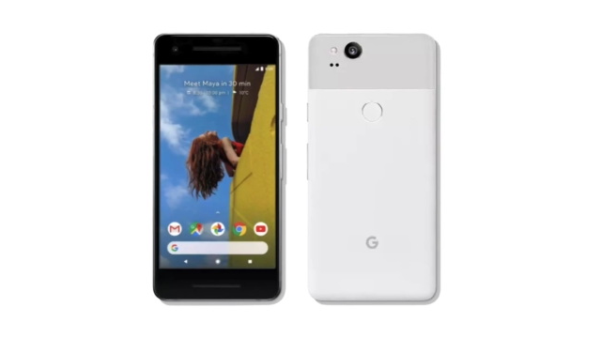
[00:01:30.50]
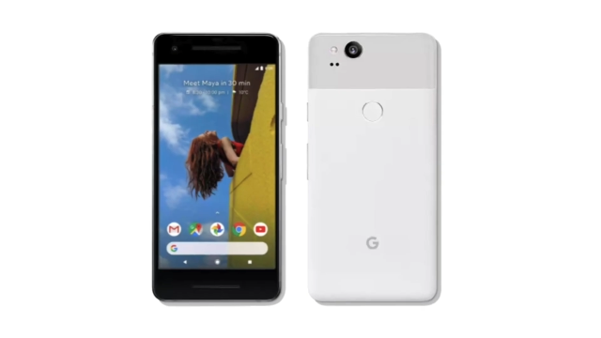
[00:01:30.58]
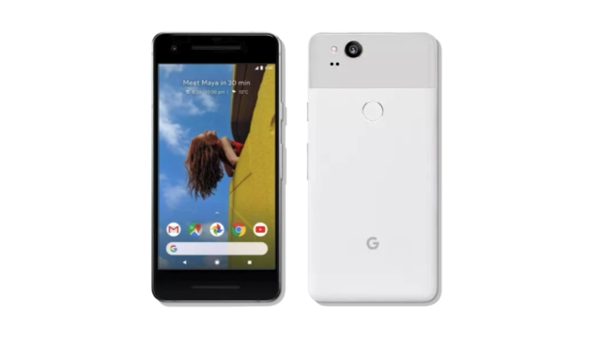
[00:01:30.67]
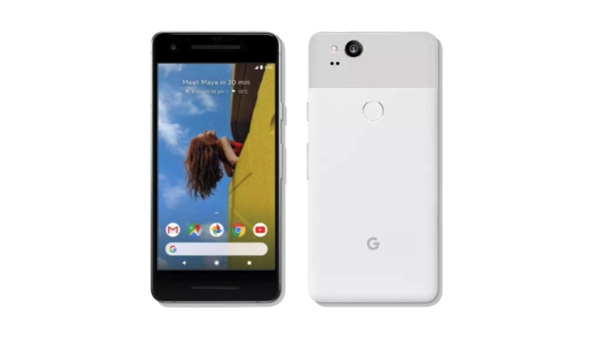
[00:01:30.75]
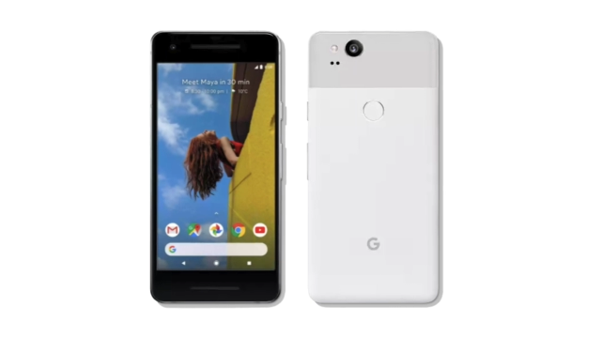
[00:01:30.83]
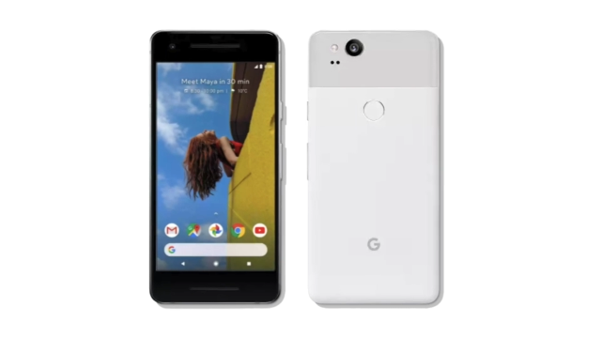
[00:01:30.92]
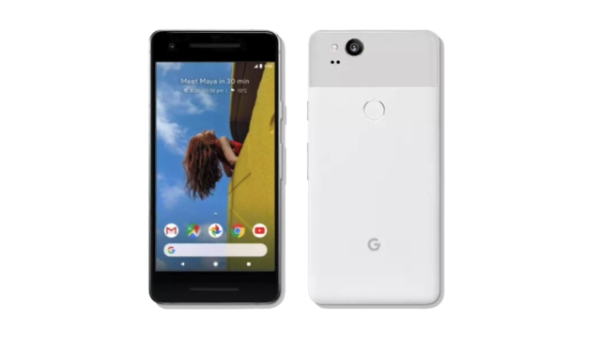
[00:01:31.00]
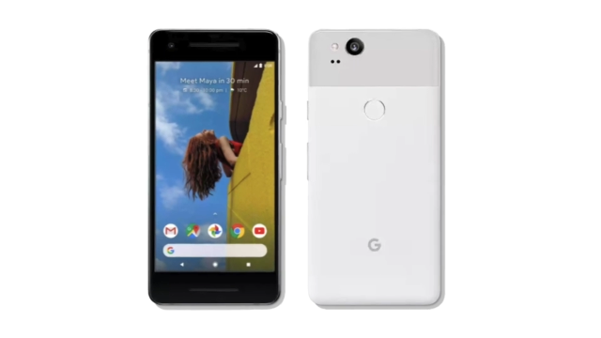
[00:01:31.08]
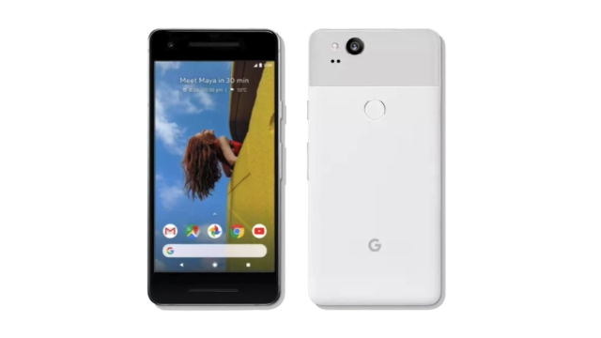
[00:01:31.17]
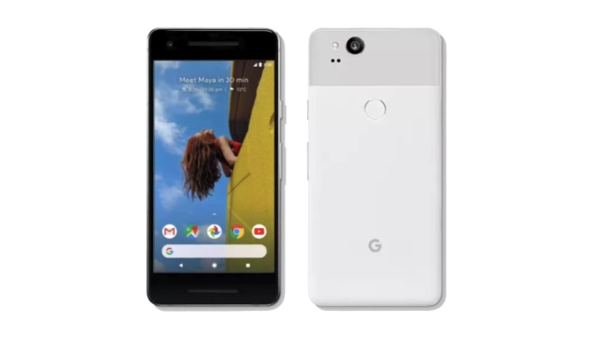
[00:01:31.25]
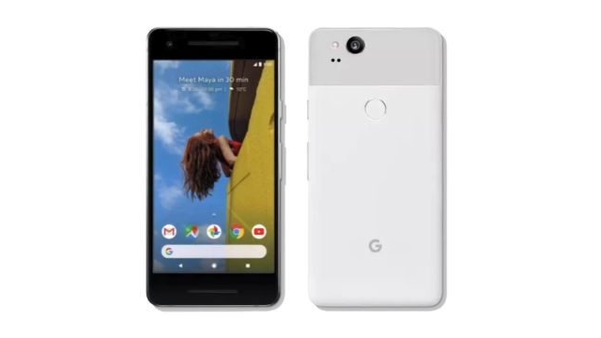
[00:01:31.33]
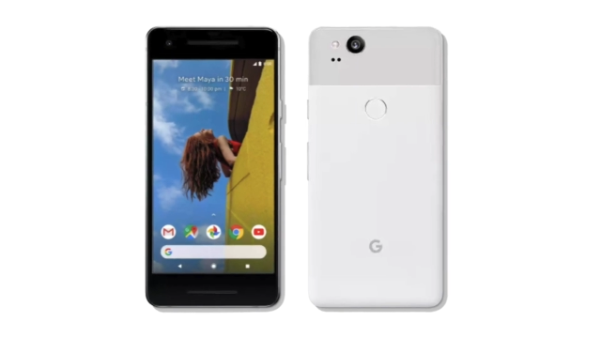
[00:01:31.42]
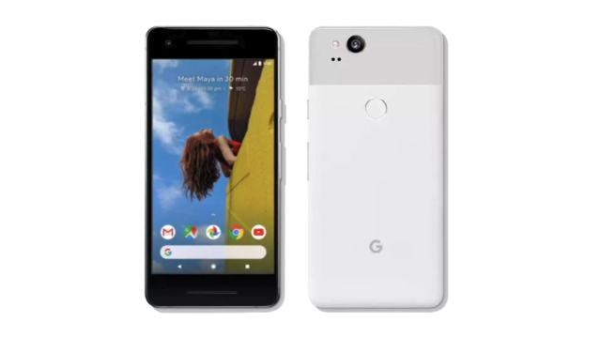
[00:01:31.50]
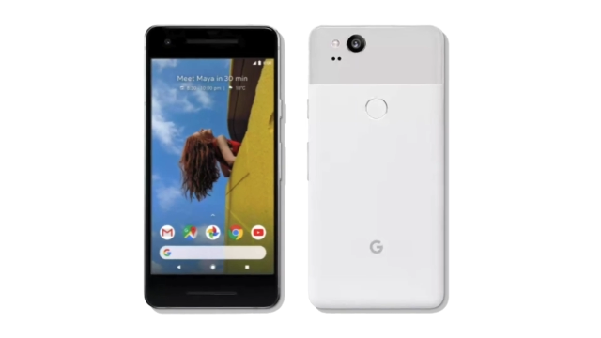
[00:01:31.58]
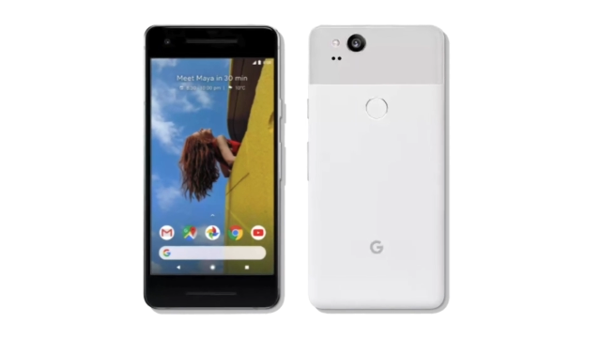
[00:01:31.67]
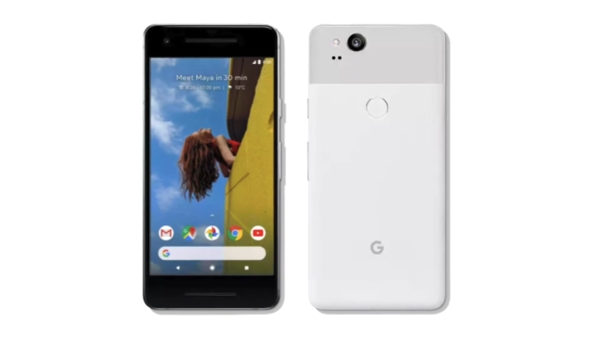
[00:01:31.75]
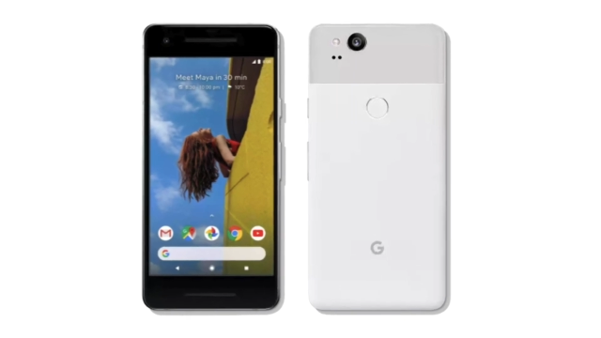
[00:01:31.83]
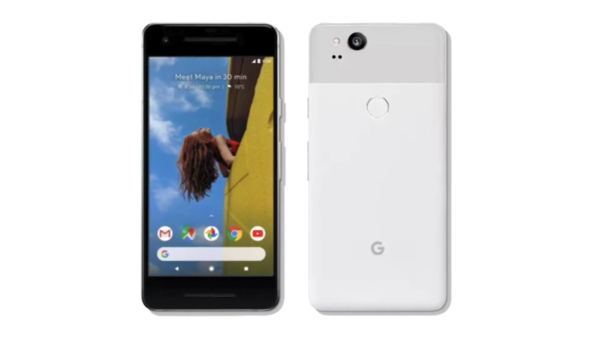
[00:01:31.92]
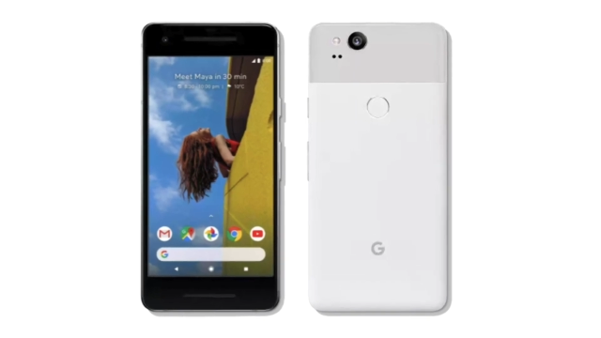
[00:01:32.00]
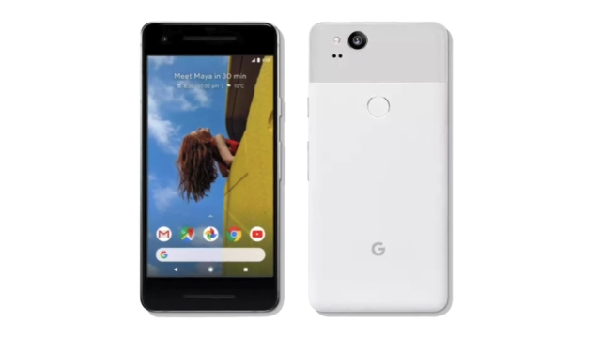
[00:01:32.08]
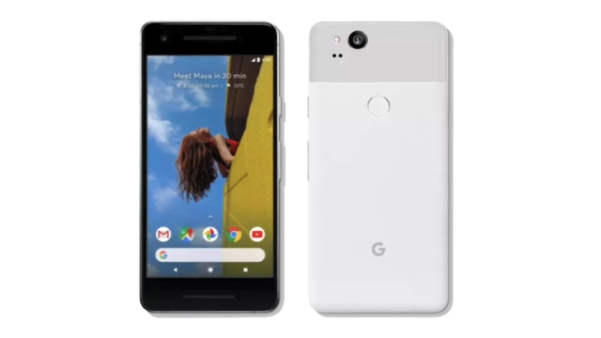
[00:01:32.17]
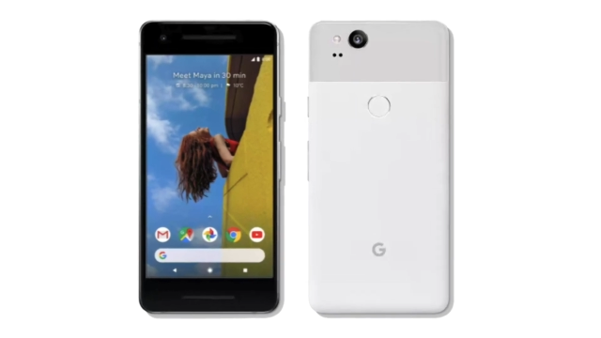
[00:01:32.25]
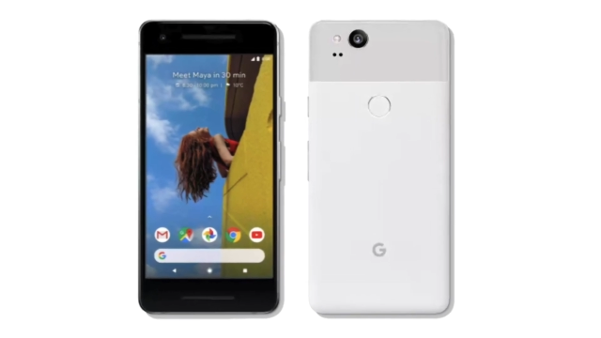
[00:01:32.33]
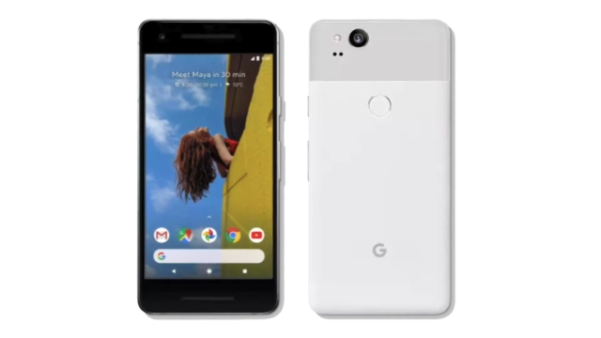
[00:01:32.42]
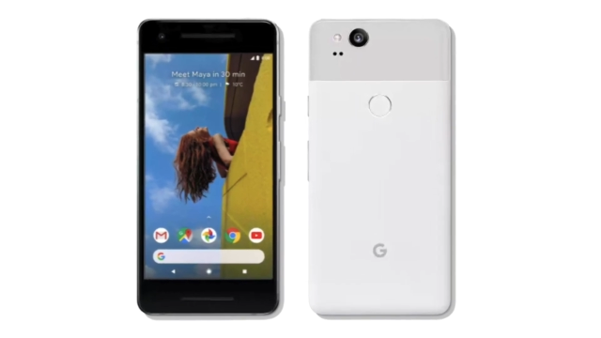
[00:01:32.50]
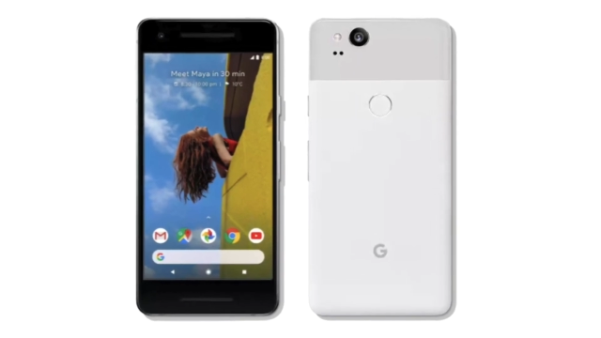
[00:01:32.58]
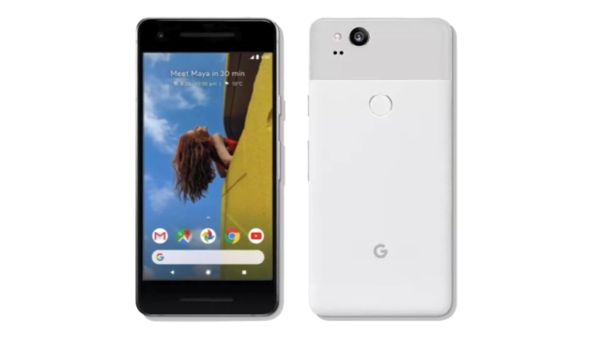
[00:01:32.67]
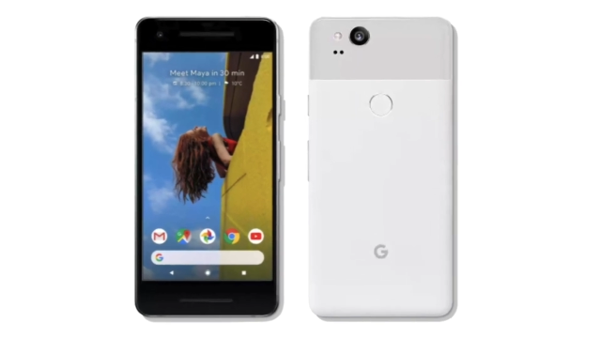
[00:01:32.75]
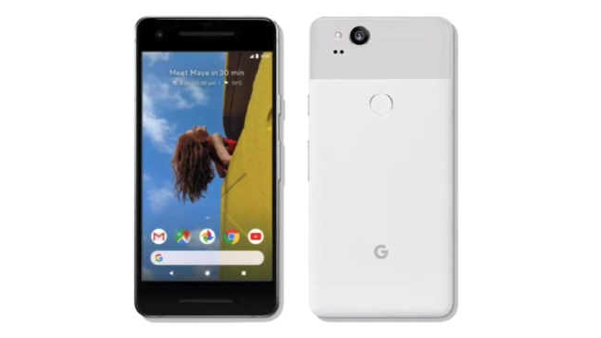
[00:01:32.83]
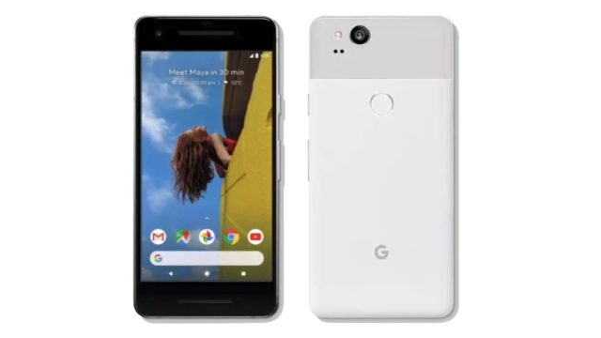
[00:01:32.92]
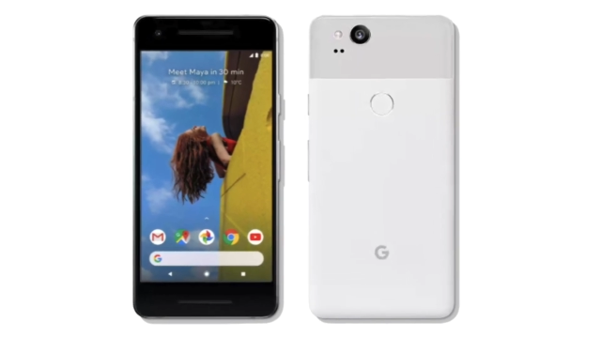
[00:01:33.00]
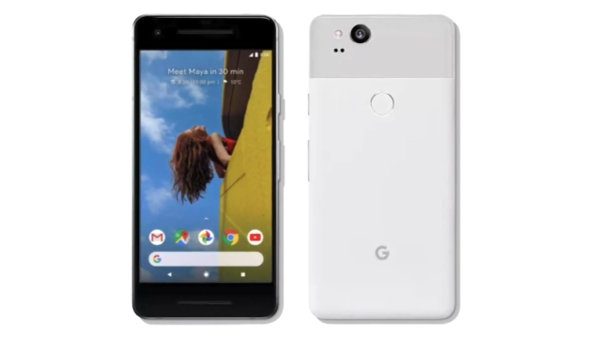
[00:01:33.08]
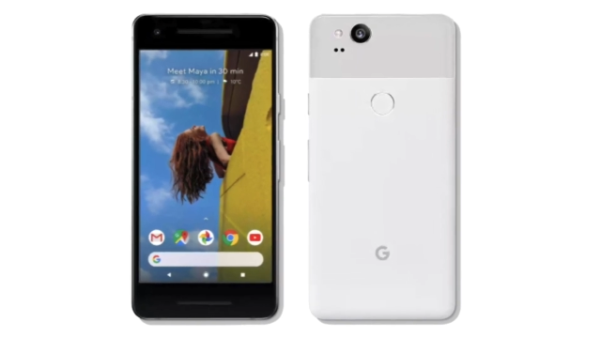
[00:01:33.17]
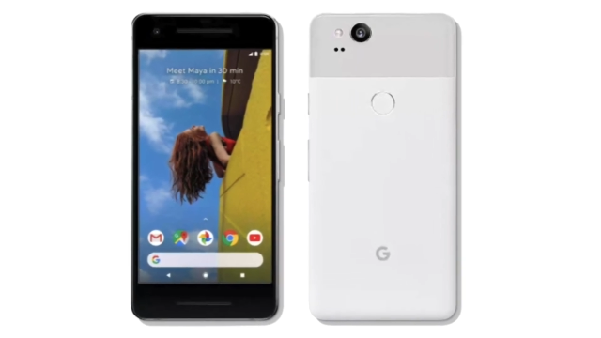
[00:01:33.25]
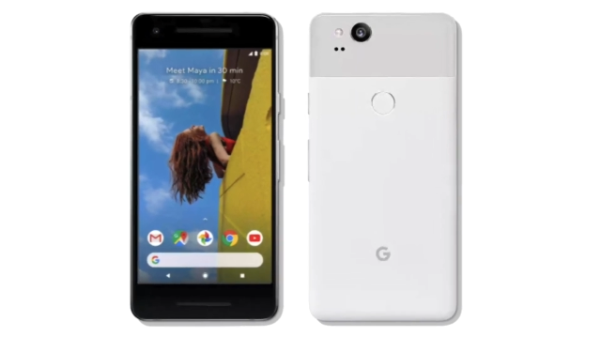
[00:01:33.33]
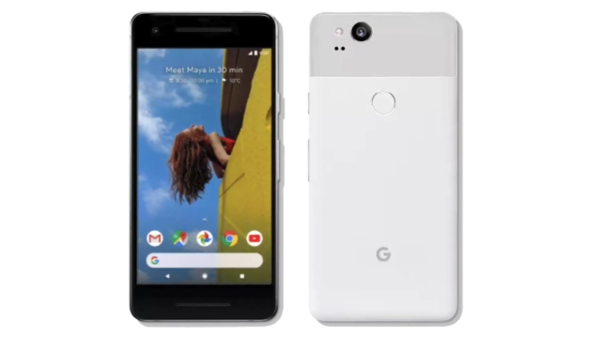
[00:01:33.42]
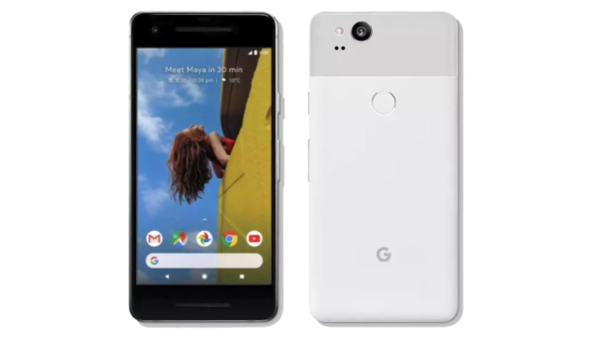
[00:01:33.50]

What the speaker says: [unreadable: no face in view]